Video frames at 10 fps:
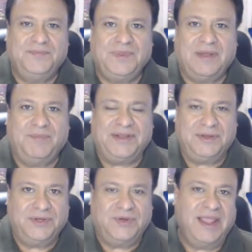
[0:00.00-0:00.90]
about
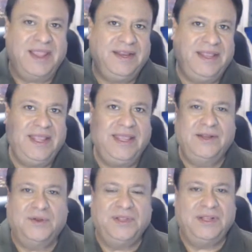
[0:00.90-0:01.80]
your
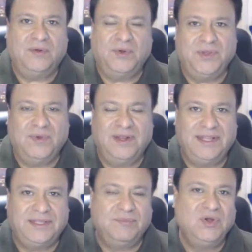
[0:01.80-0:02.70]
training, or were you
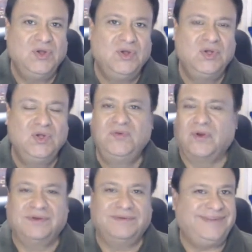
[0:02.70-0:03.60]
willing to move,
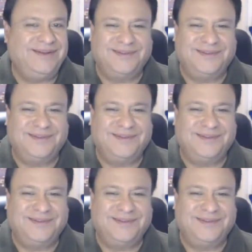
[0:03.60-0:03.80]
or